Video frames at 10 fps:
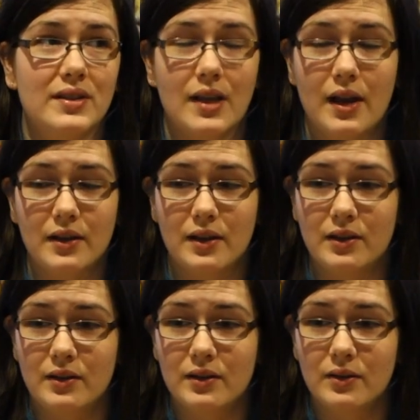
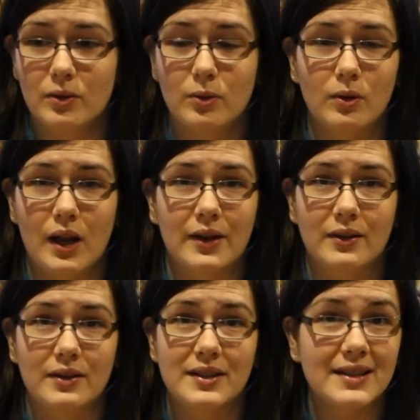sudden, all I
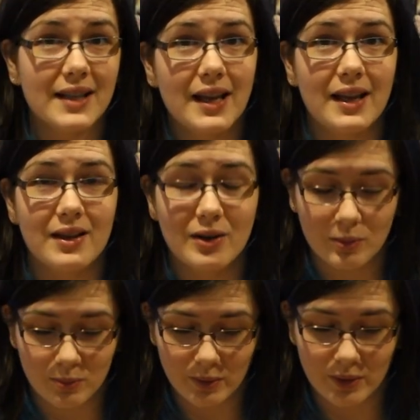could see
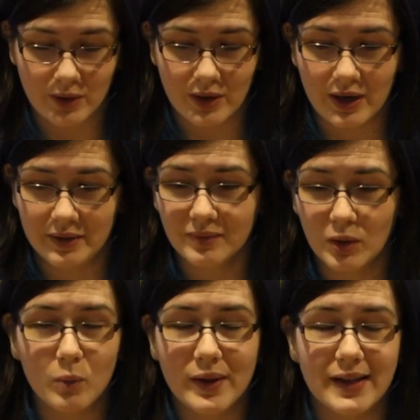were
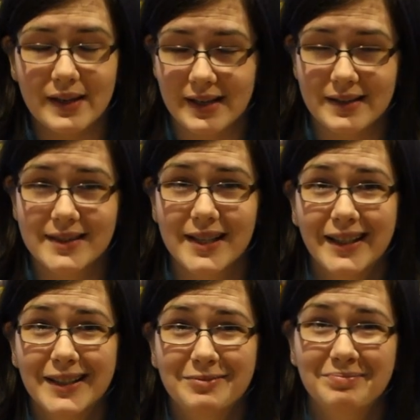the weird ears.
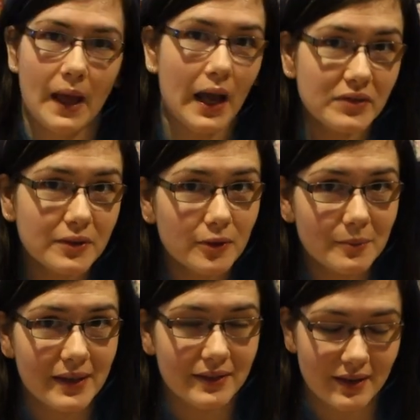After
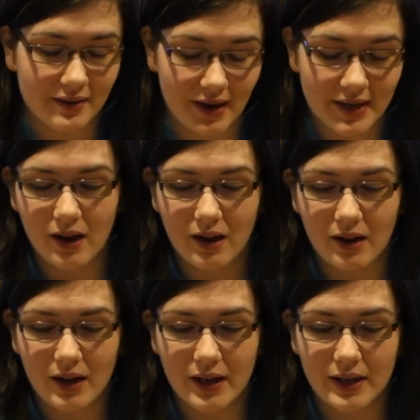filming that night,
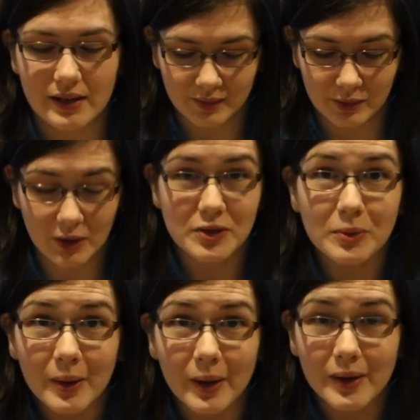I got to
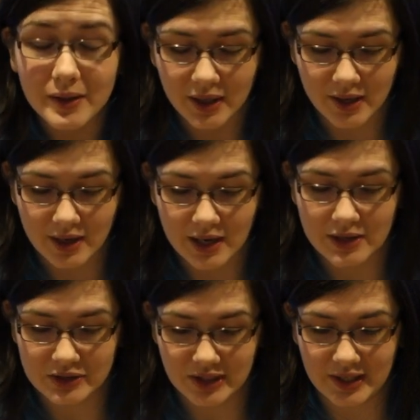work and I
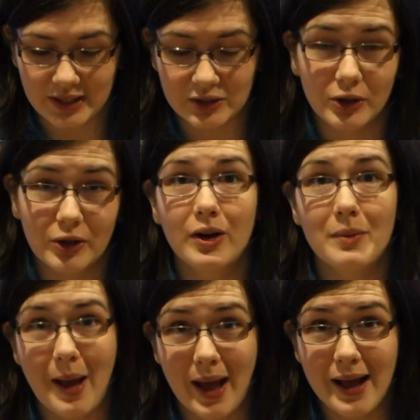actually took her
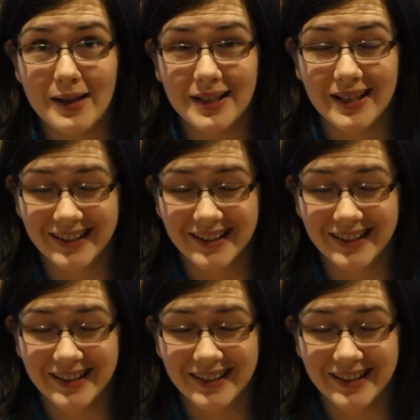apart.